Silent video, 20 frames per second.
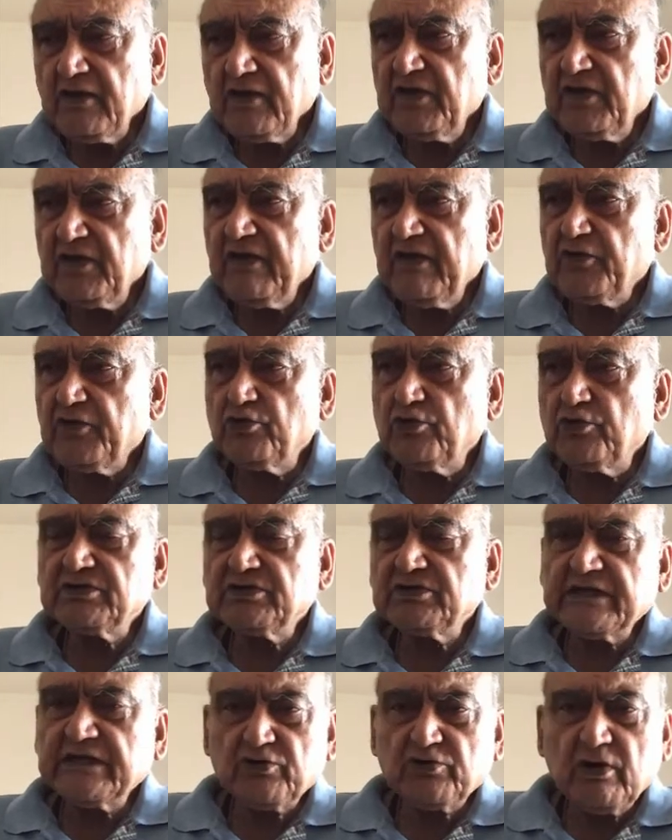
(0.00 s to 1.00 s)
and we have
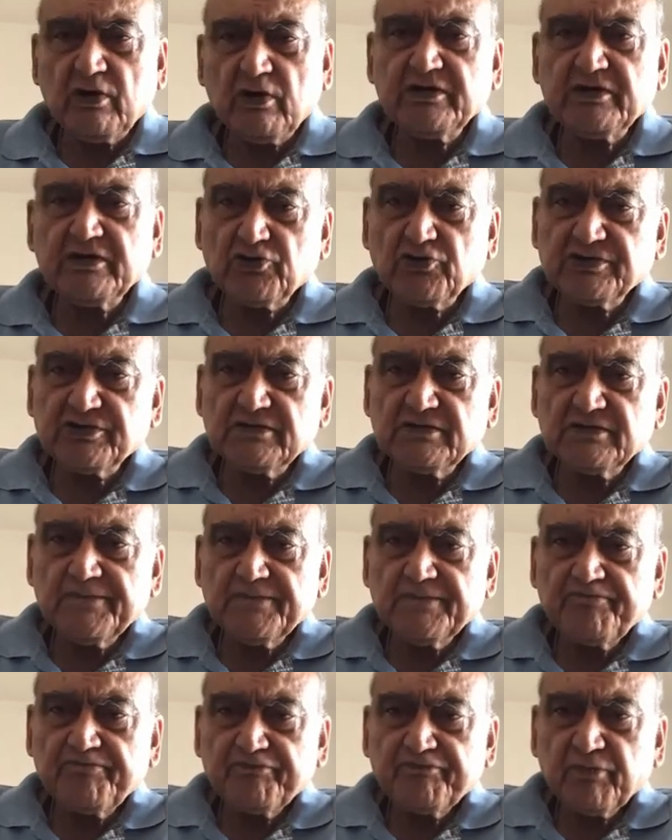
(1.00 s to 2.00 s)
huge natural
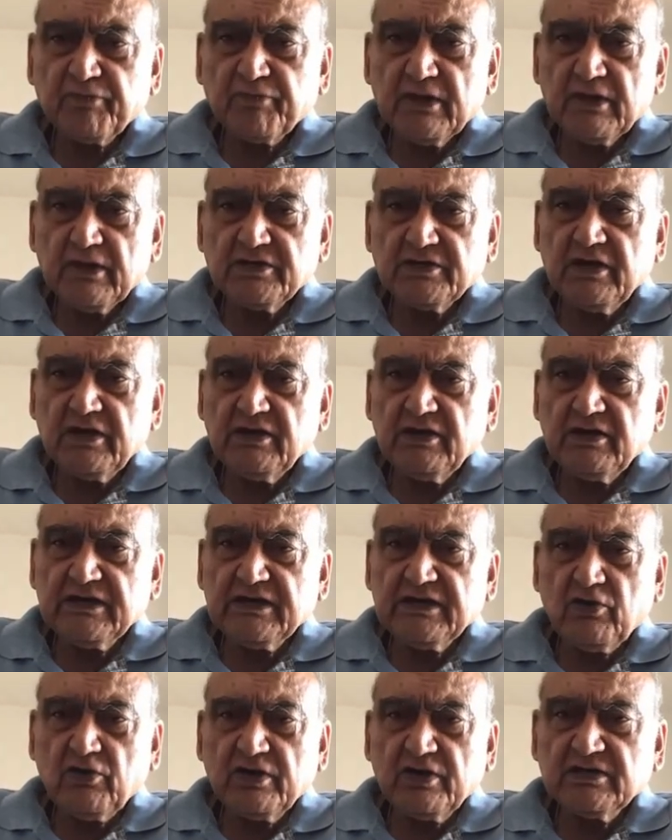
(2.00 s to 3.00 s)
resources. See,
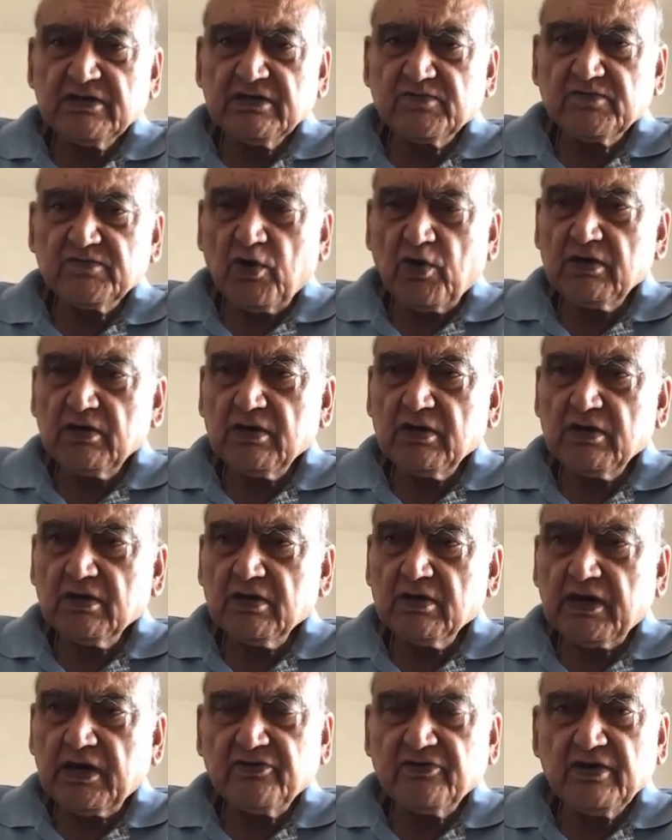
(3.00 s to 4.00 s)
India is not a
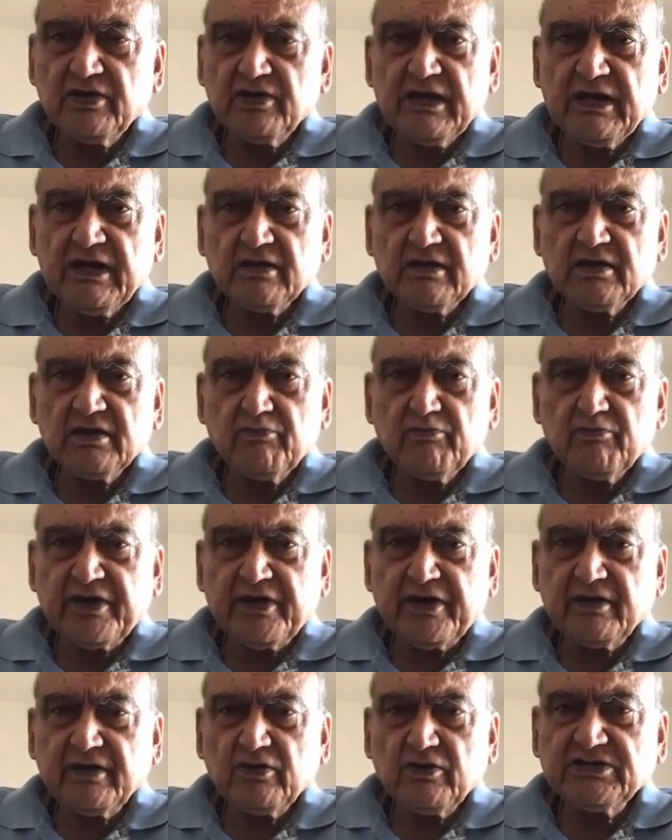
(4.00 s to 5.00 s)
small country like
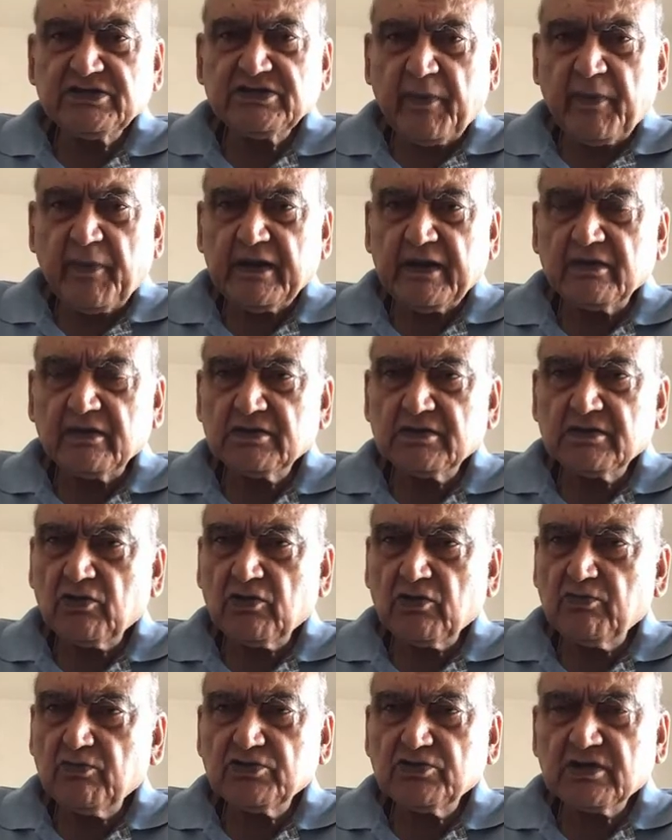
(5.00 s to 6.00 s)
Britain or
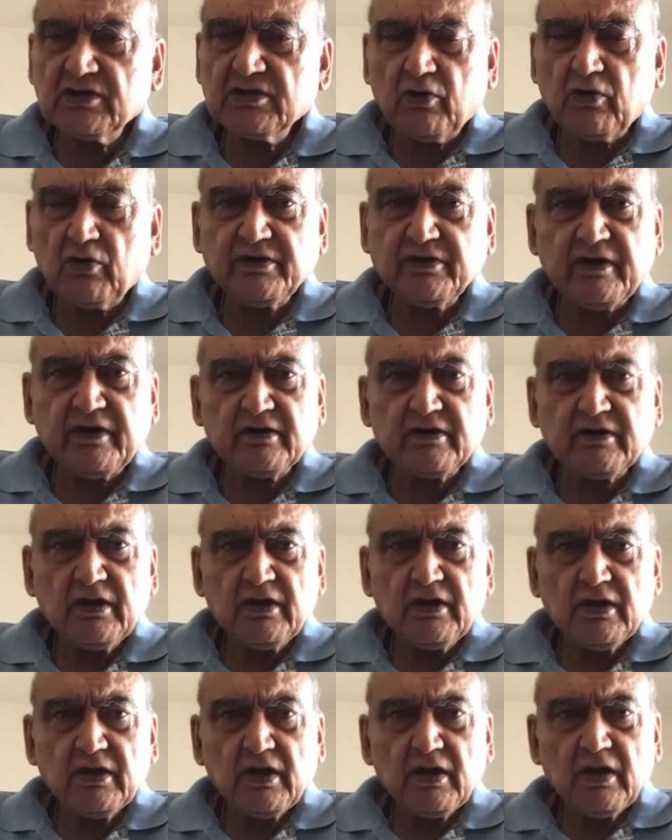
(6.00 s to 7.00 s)
Japan. It's almost a
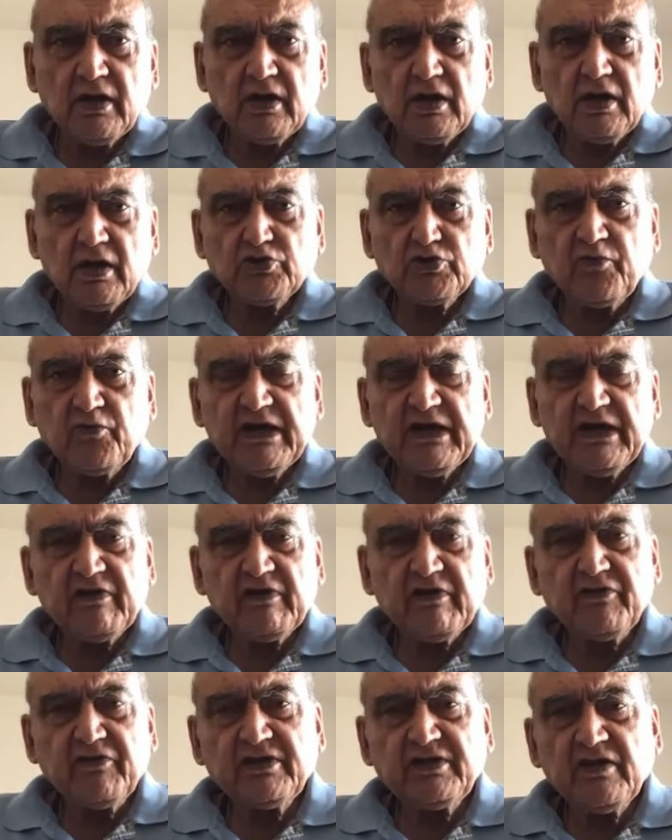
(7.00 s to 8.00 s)
continent. So
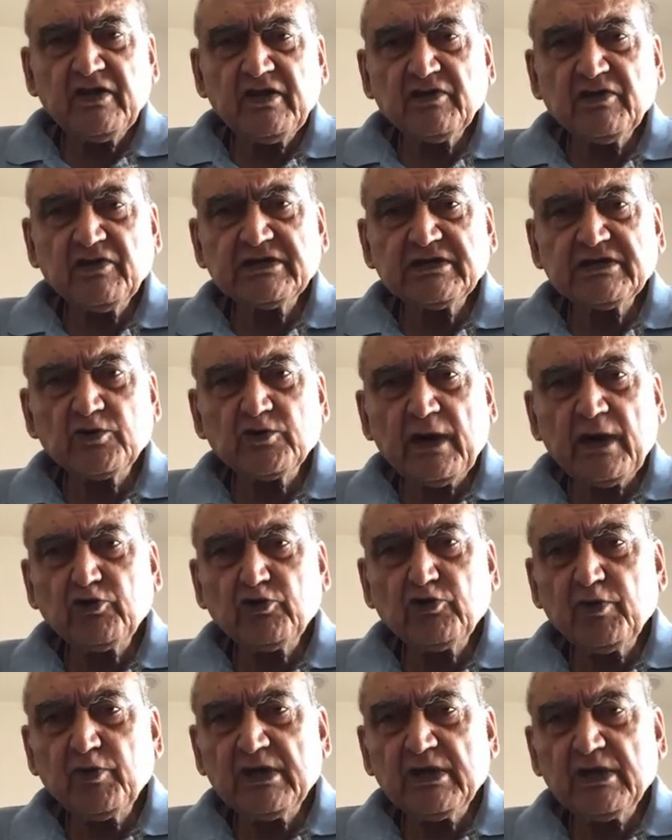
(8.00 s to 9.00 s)
we have everything which is
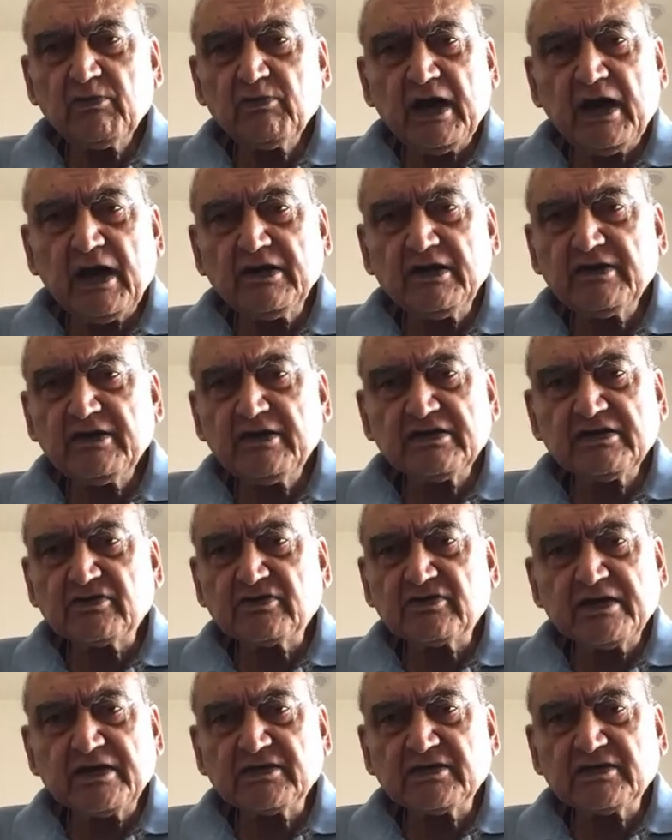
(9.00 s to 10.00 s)
required to become a highly
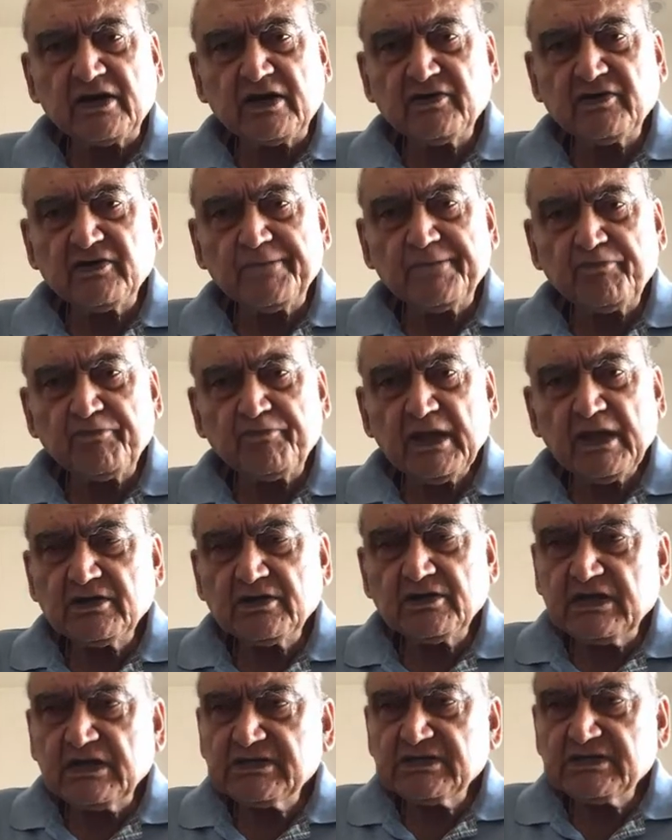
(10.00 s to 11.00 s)
industrialized country.
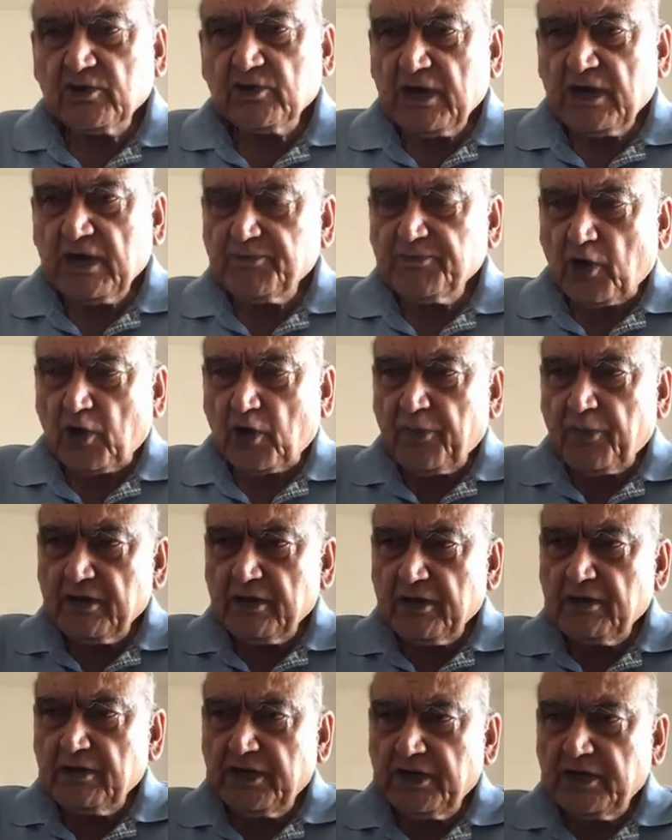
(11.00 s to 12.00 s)
It just requires
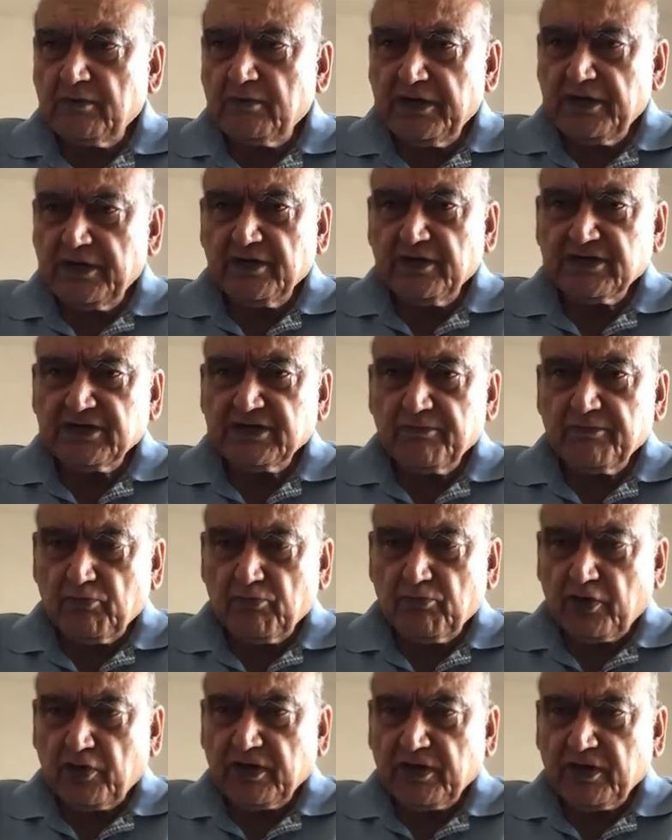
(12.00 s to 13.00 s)
proper
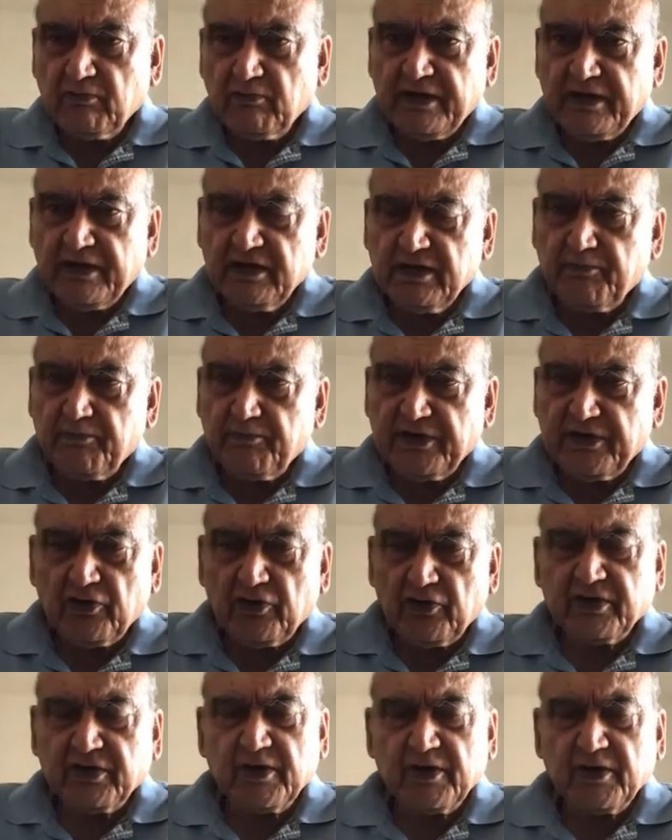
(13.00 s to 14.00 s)
leadership, modern-minded,
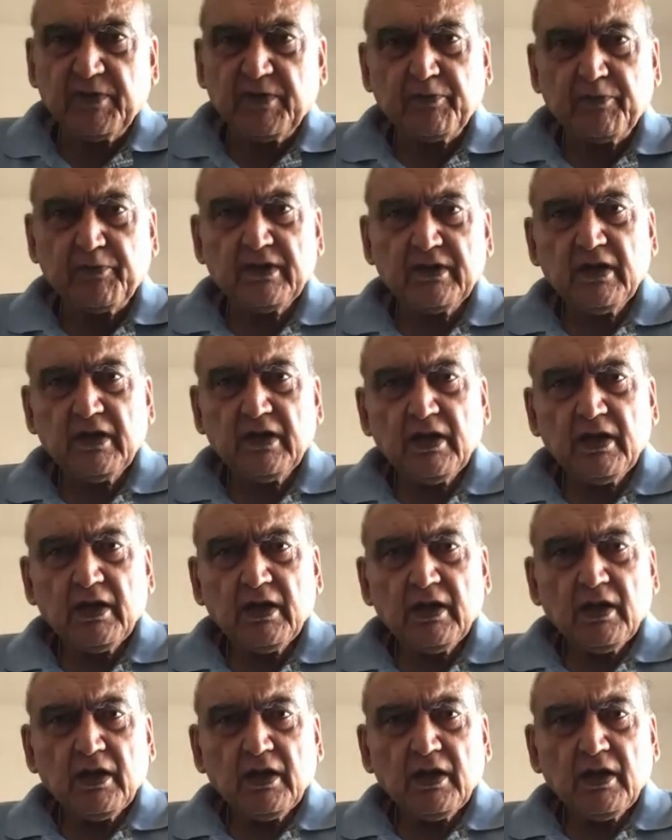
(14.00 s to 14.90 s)
patriotic people